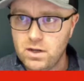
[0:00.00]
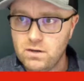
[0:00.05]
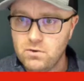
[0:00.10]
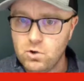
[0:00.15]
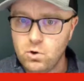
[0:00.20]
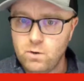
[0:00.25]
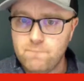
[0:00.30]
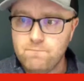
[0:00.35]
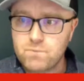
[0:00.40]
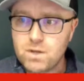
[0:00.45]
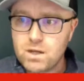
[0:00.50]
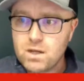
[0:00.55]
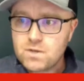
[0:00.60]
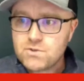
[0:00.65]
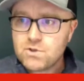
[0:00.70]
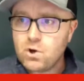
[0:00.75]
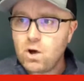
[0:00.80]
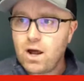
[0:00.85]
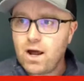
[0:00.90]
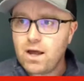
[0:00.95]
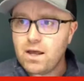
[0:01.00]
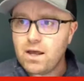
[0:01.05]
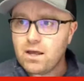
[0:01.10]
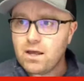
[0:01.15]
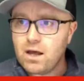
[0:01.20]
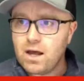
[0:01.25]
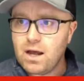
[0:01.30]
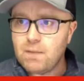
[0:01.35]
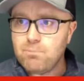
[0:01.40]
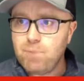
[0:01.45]
cool. So
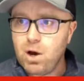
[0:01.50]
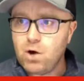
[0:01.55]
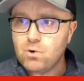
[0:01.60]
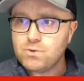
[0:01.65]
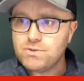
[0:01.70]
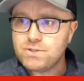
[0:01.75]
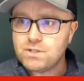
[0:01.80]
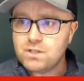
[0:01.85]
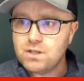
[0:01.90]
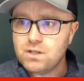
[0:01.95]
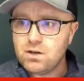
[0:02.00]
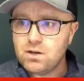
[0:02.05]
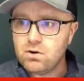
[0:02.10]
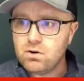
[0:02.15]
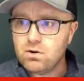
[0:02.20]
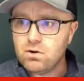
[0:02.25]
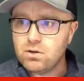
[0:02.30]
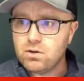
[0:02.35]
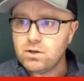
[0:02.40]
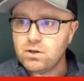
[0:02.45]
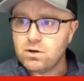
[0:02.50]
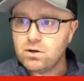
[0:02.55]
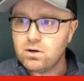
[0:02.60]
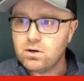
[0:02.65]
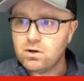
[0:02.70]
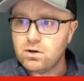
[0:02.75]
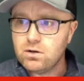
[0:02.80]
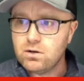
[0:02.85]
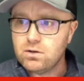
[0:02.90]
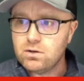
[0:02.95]
I posted
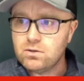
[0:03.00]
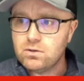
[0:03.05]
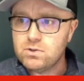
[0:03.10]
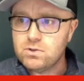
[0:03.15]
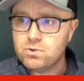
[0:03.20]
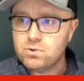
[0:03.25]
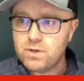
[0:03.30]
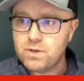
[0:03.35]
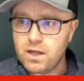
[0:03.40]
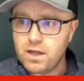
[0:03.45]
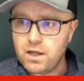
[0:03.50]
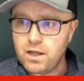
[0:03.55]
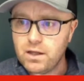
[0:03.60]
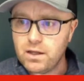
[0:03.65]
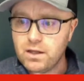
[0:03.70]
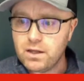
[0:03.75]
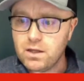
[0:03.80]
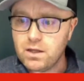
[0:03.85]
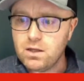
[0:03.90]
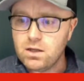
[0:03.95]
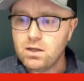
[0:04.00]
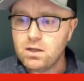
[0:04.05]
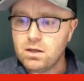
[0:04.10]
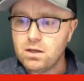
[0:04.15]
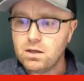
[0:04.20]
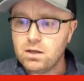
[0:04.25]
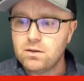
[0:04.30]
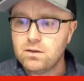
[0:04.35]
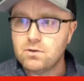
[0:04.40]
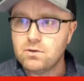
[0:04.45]
earlier today.
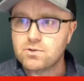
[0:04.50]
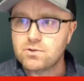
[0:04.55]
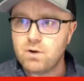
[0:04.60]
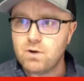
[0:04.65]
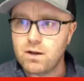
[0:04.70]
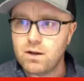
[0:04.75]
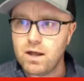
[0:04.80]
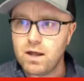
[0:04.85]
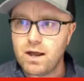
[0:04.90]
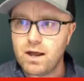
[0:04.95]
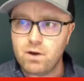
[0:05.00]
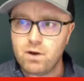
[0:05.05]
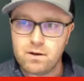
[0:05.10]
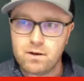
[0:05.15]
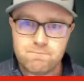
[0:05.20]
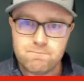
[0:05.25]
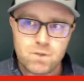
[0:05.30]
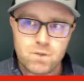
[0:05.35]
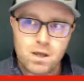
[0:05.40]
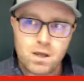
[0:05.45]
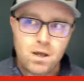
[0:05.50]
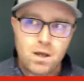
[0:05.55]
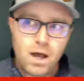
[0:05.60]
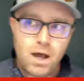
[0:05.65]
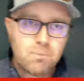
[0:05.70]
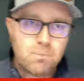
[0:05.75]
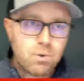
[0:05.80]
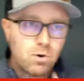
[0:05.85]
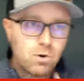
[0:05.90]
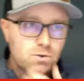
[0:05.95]
There's Rhonda. Hi, Rhonda. I
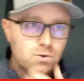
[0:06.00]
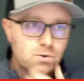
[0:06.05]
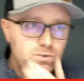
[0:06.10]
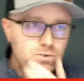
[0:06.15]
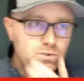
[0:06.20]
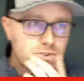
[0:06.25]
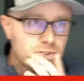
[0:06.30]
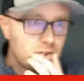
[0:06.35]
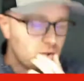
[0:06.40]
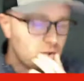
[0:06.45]
posted earlier